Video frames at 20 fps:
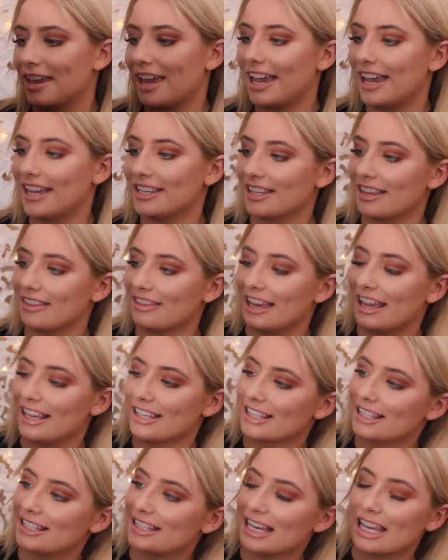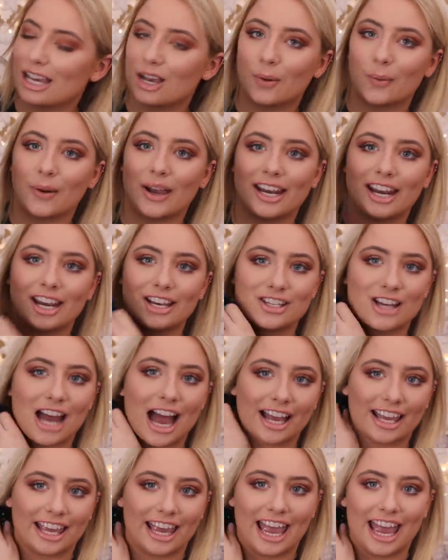is this sequin
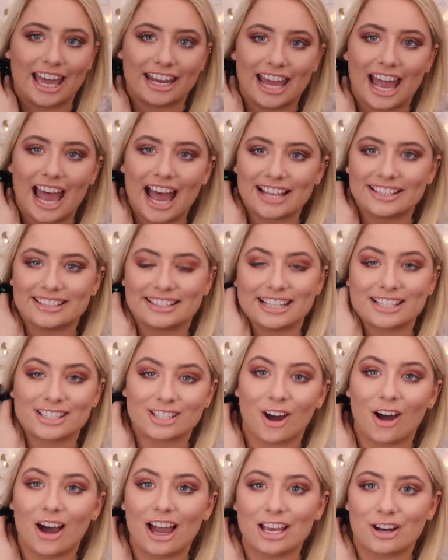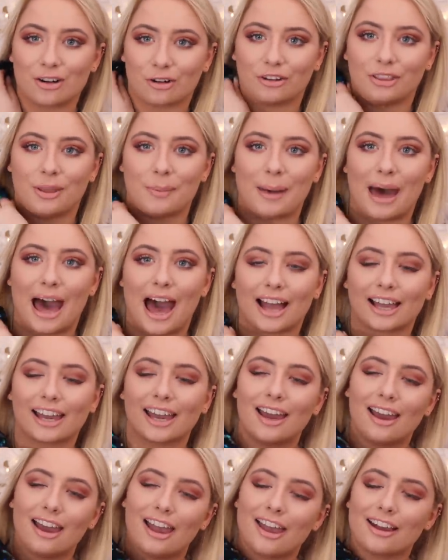jacket and it has this tiger on the back.
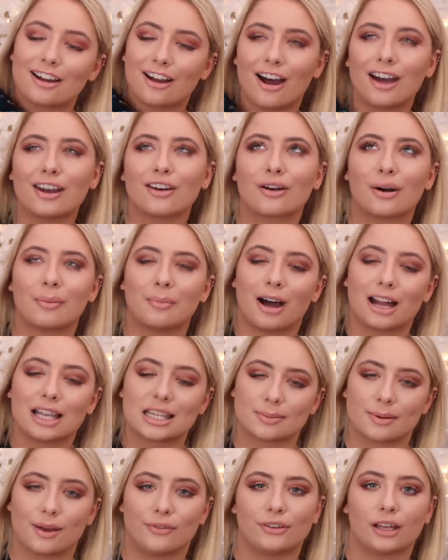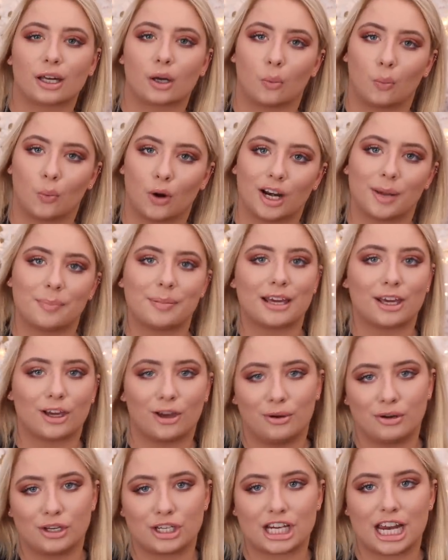It kind of reminds me of like wannabe
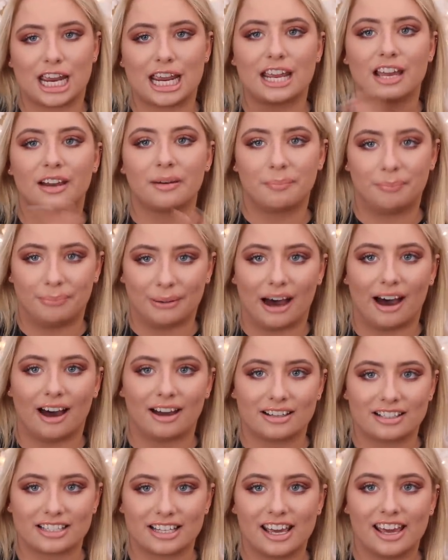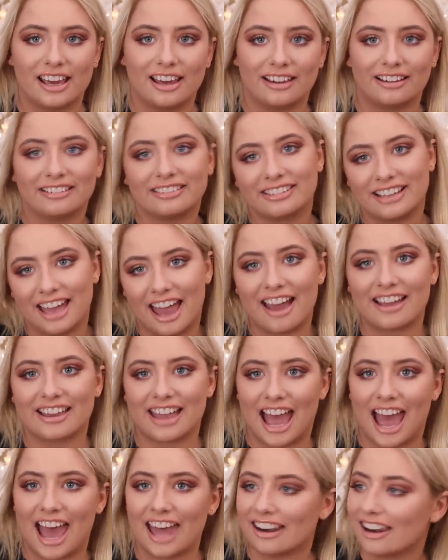Gucci but yet
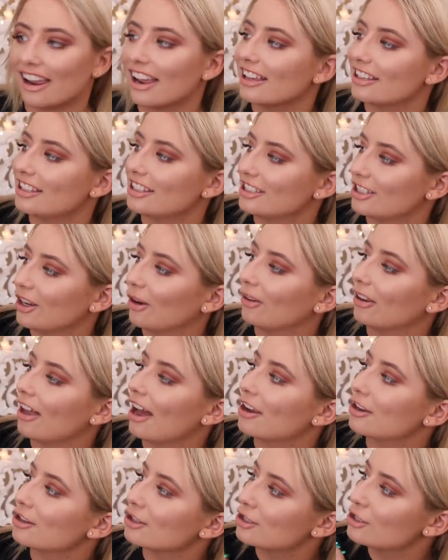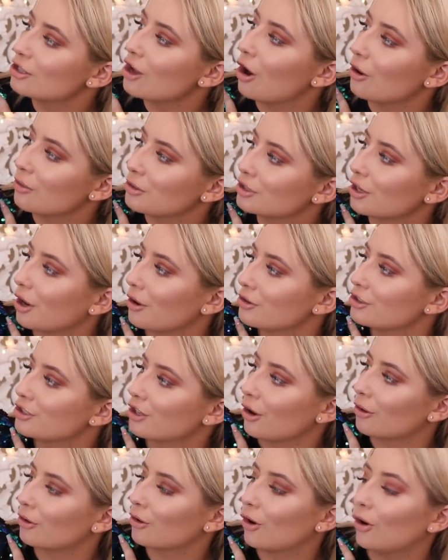again, it's still like so, so,
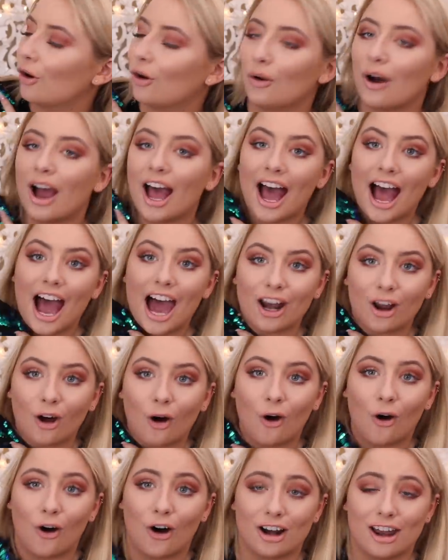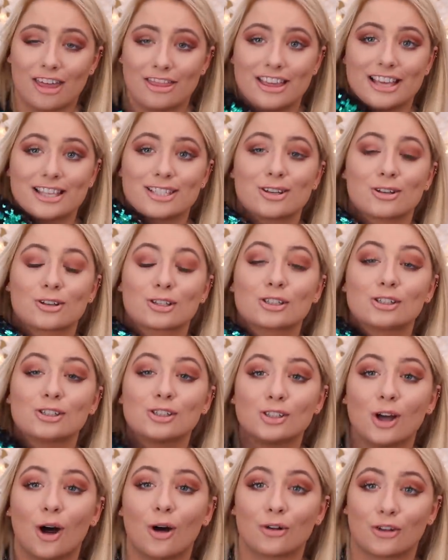so cool. And on, this looks
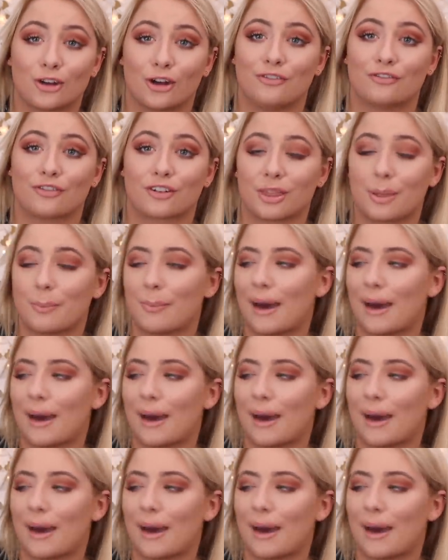so good from the